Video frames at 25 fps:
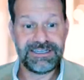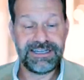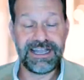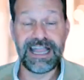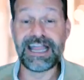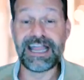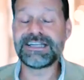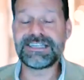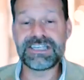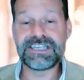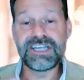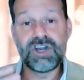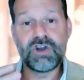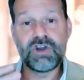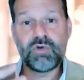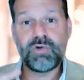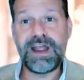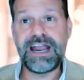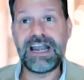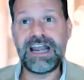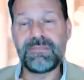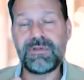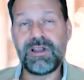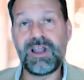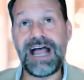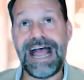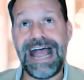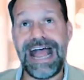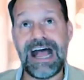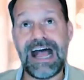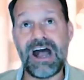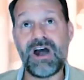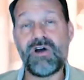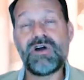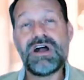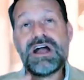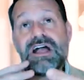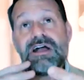And it's incredible
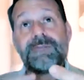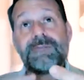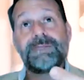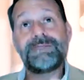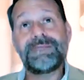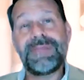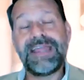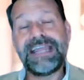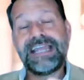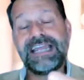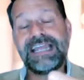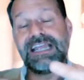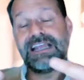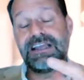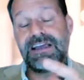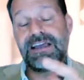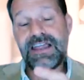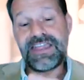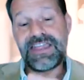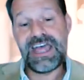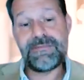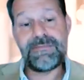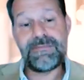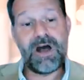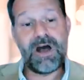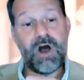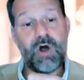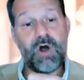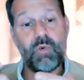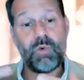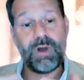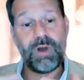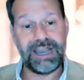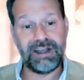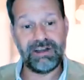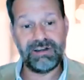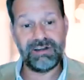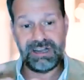how making them
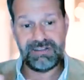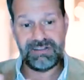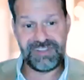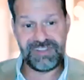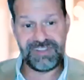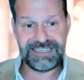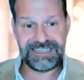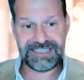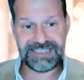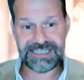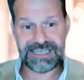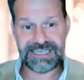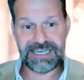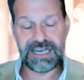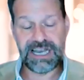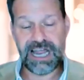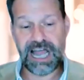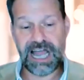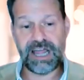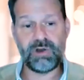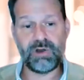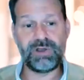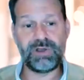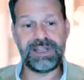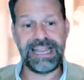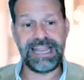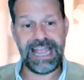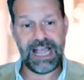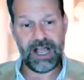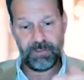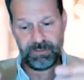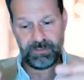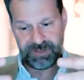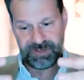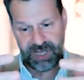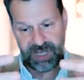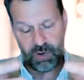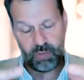aware of this not only
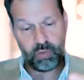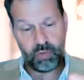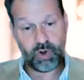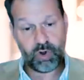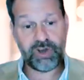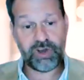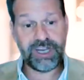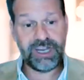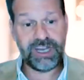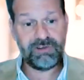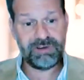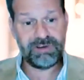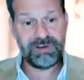helps their working